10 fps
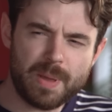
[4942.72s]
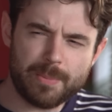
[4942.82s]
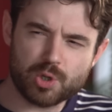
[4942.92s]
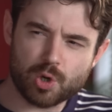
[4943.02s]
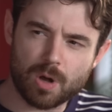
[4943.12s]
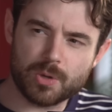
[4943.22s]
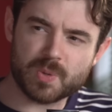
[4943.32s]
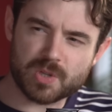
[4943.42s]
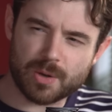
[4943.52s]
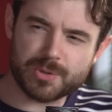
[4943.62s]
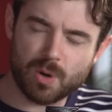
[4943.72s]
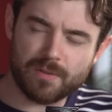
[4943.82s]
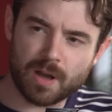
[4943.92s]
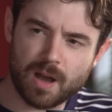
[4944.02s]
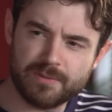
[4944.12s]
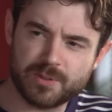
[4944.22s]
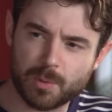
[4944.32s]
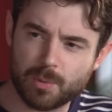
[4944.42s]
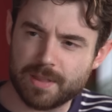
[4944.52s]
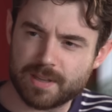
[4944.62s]
people trolls, which I was
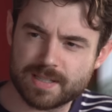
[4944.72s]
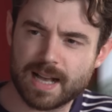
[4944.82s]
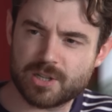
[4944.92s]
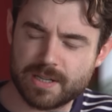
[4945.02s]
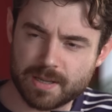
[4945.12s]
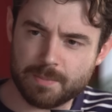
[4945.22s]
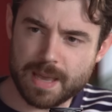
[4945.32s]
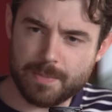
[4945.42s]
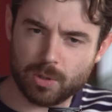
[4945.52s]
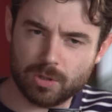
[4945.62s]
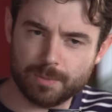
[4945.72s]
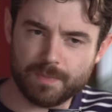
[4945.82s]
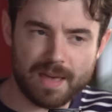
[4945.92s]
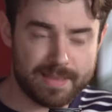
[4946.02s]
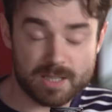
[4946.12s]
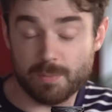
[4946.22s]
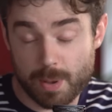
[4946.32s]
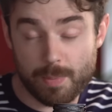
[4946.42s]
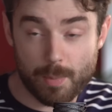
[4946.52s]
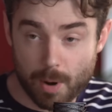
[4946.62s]
uncomfortable with, because actually I think some
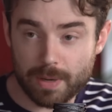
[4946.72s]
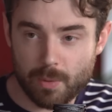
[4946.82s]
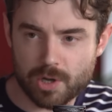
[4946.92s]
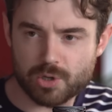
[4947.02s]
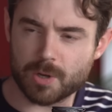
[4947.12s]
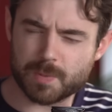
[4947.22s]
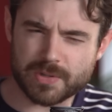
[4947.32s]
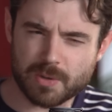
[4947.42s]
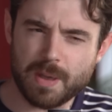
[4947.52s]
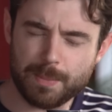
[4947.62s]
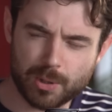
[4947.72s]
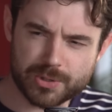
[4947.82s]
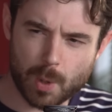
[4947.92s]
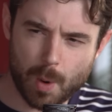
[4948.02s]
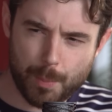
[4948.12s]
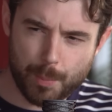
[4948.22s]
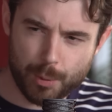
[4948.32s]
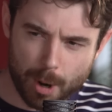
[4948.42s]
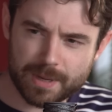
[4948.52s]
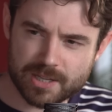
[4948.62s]
people probably were trolls, but some people also were
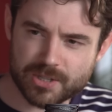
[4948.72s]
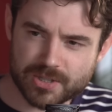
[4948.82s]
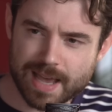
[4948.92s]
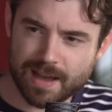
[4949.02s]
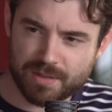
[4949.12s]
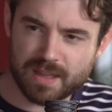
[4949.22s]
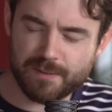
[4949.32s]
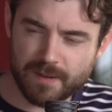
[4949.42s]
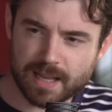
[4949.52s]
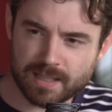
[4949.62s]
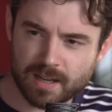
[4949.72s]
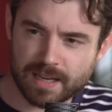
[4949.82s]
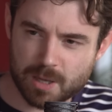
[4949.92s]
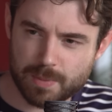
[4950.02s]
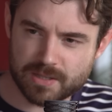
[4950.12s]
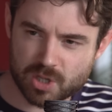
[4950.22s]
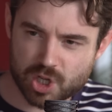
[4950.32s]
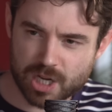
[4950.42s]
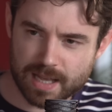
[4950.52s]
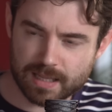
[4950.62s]
probably just saying, I think you fucking done it, you piece of shit.